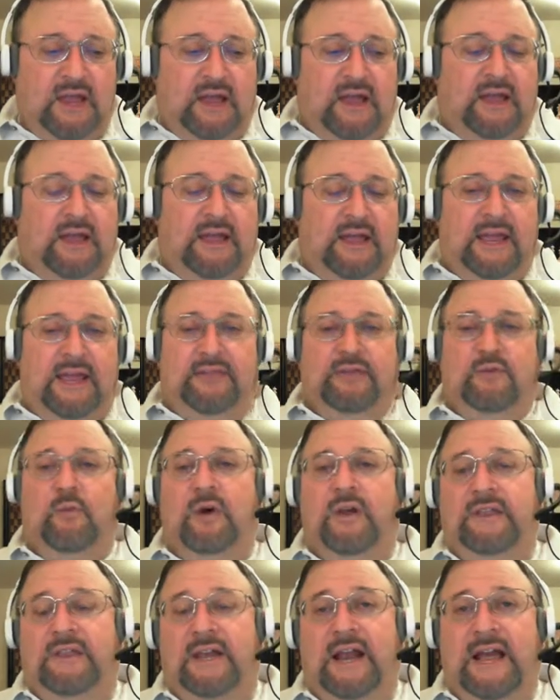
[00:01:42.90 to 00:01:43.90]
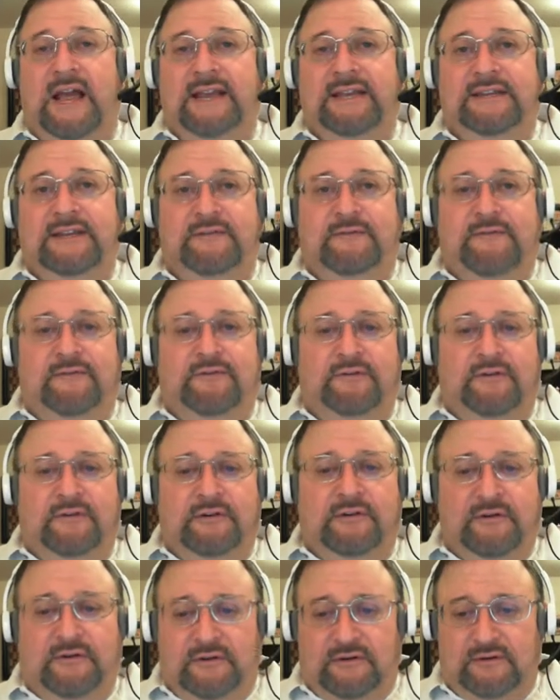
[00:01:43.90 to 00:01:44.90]
And the one that I did
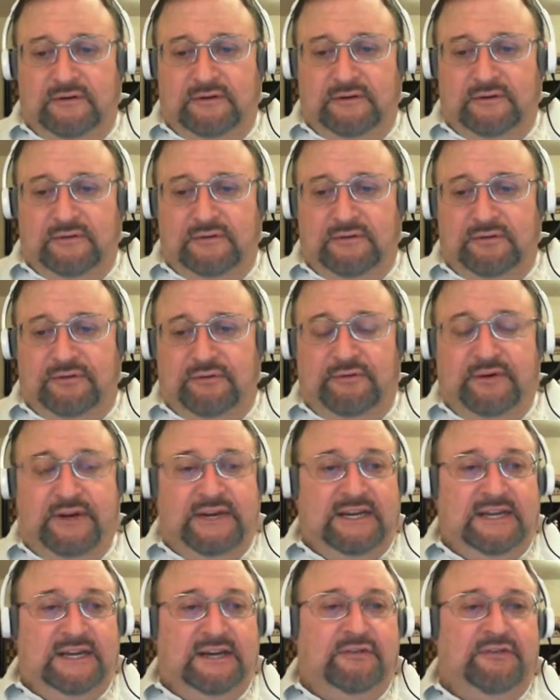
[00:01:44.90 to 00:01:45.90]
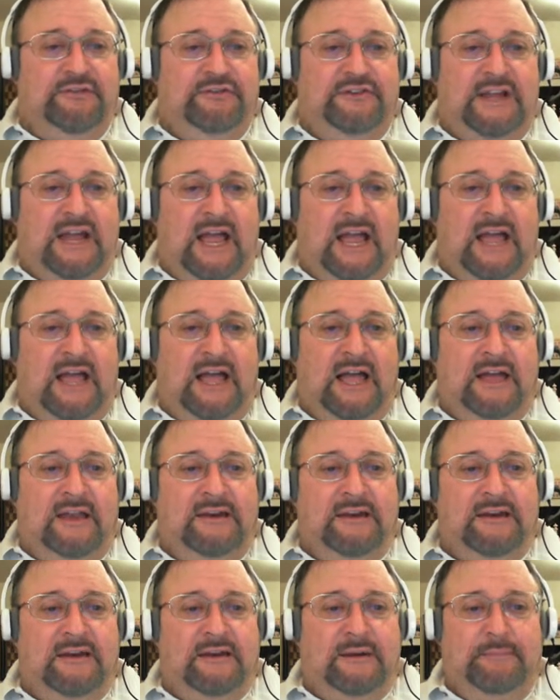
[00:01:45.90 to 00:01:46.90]
for 3 years had
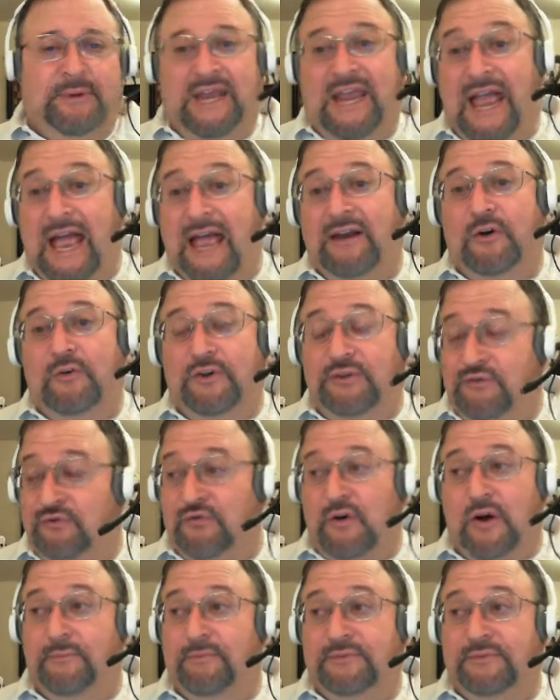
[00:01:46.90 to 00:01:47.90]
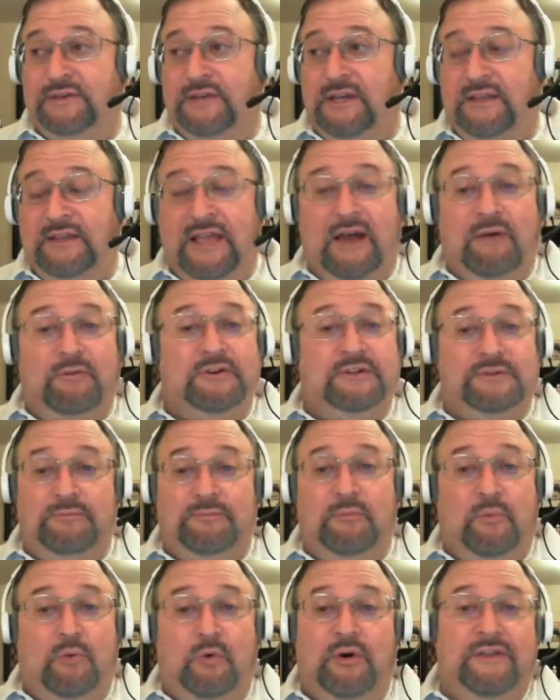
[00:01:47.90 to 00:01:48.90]
a piano and drums, and that was
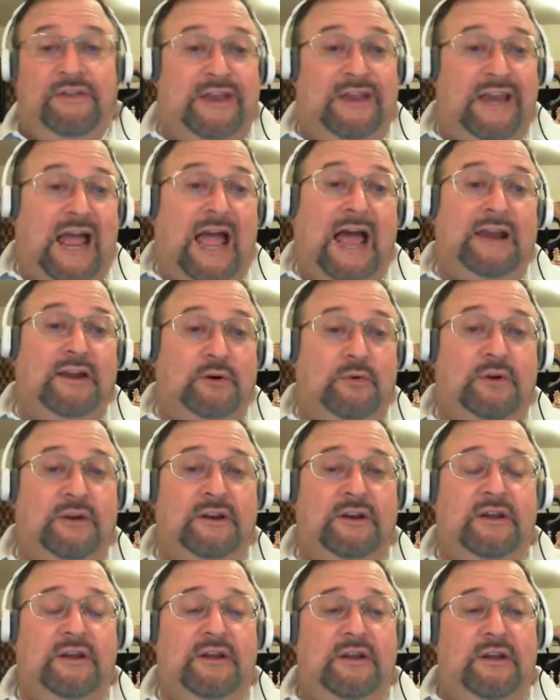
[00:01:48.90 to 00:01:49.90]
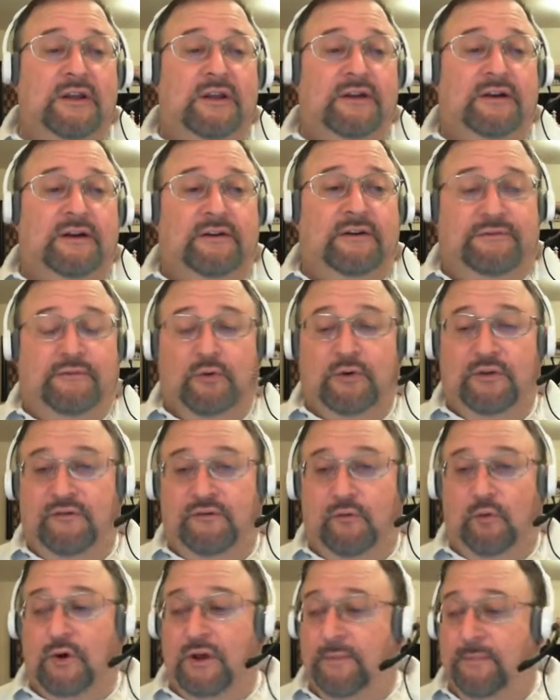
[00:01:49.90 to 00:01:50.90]
more than adequate for the
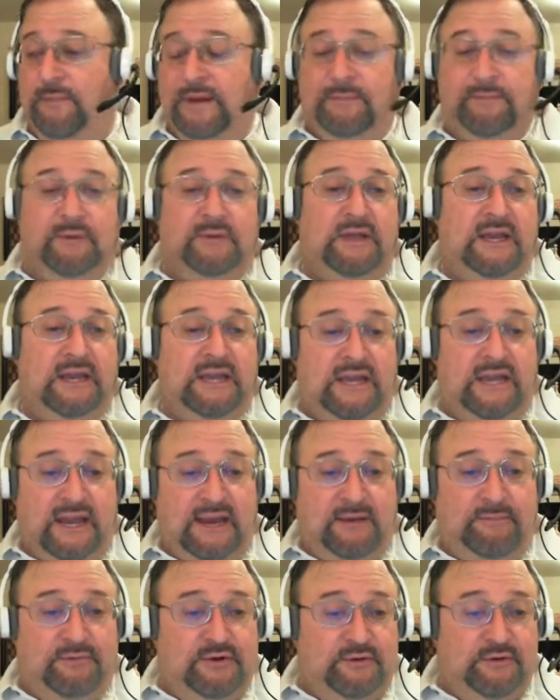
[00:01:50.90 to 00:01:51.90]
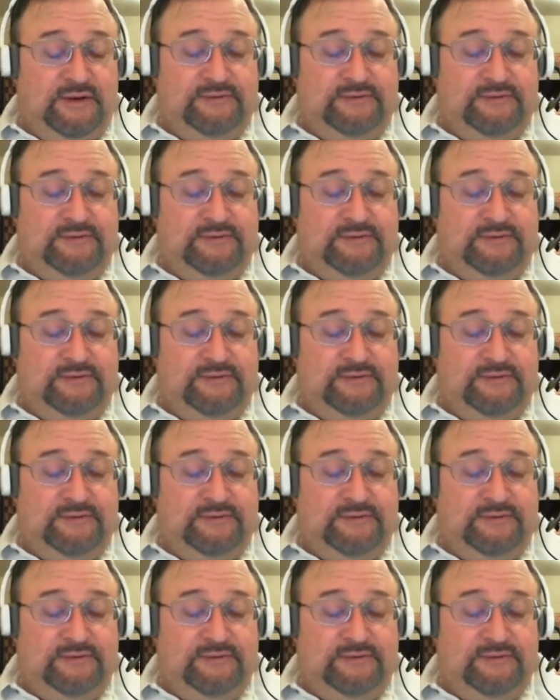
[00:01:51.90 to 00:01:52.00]
40 people that came to it.